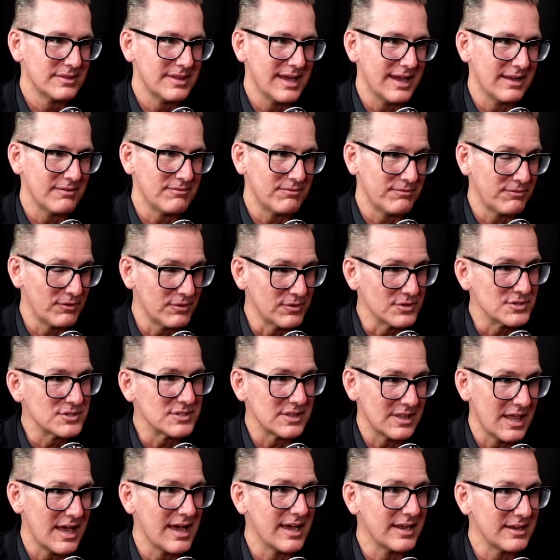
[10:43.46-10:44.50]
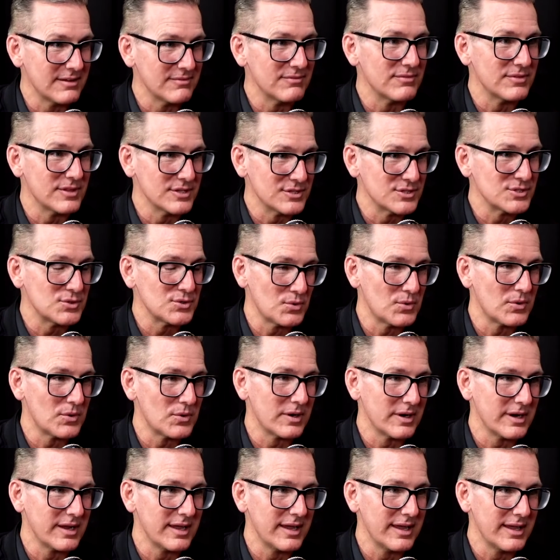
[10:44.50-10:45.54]
first line of the
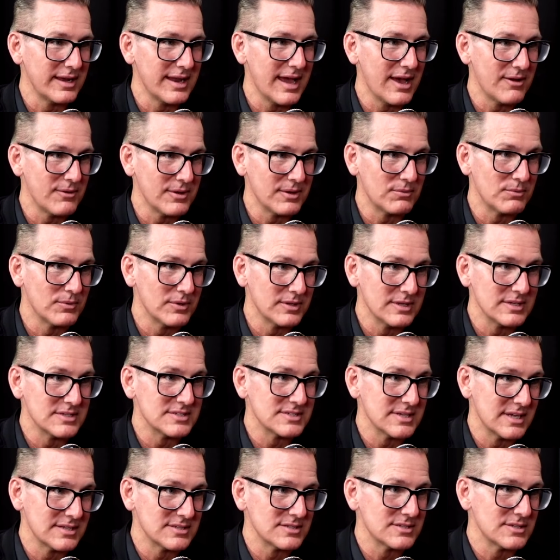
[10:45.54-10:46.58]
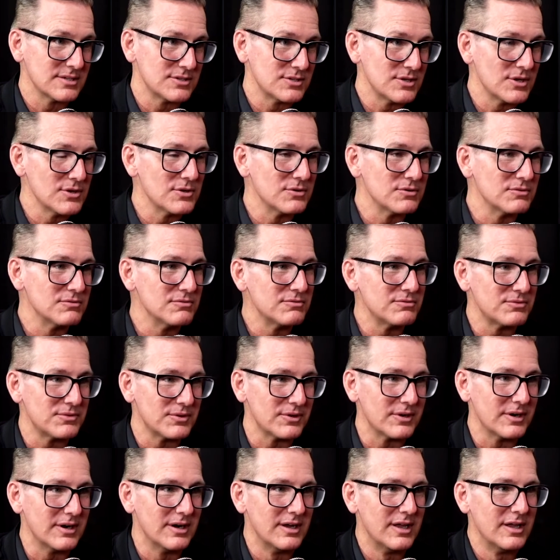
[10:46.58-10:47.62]
story and how it really sets the tone
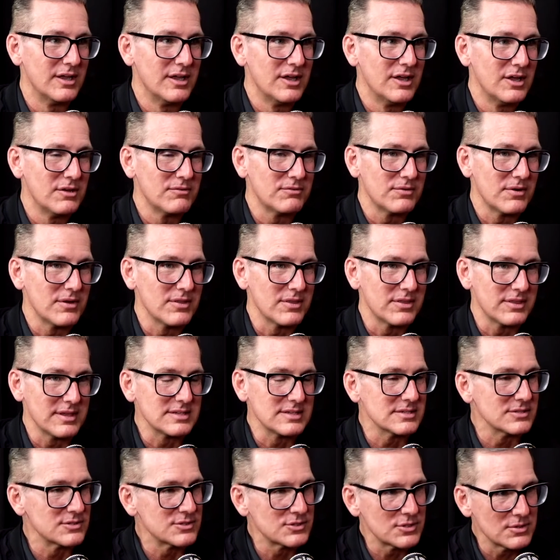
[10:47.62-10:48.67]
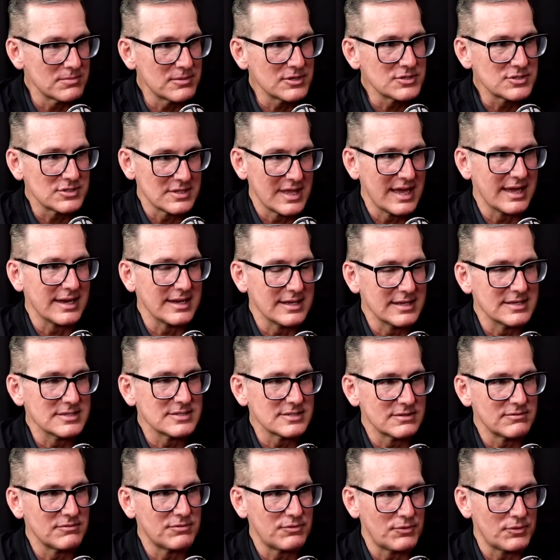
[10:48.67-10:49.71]
for the things. And so much of that is
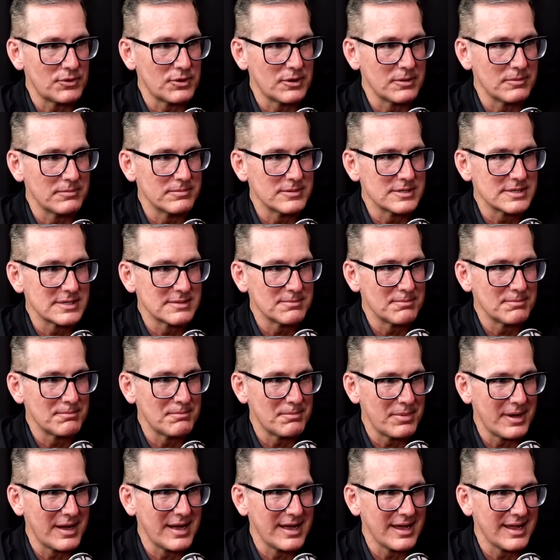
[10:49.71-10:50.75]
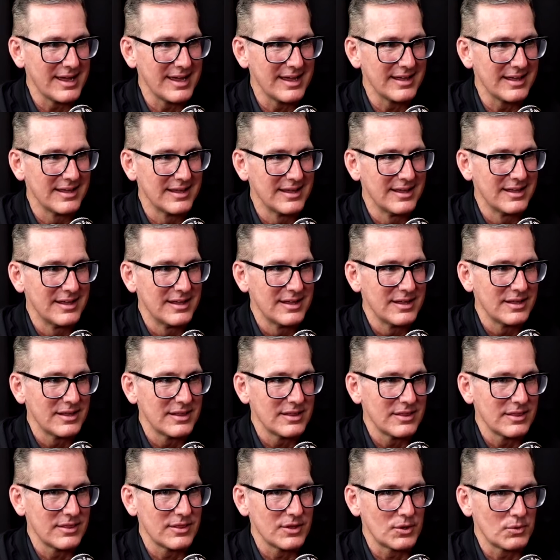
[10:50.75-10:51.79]
informed by
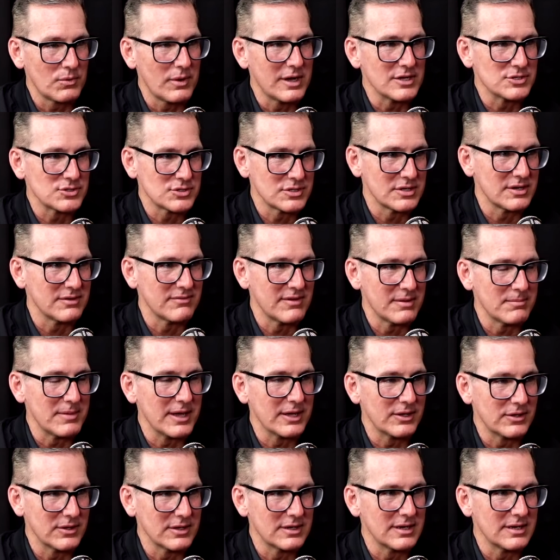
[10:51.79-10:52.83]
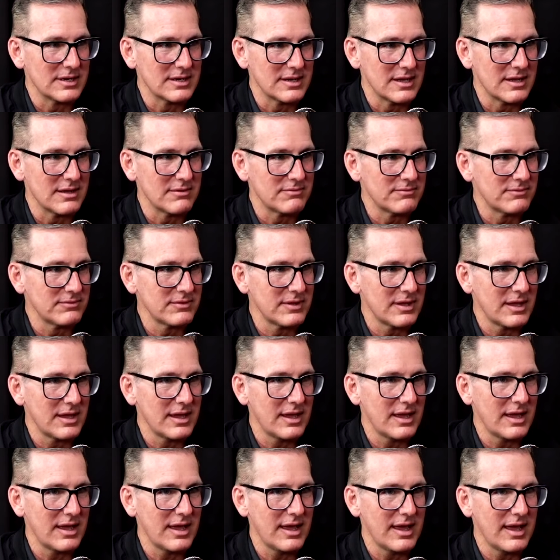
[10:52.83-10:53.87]
the question of, am I good enough?
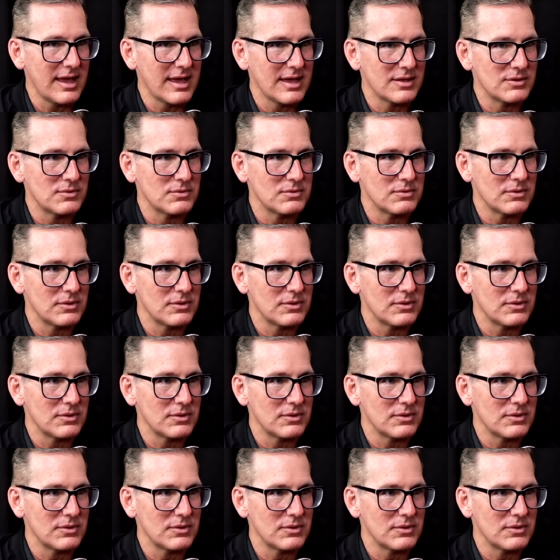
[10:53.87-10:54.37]
And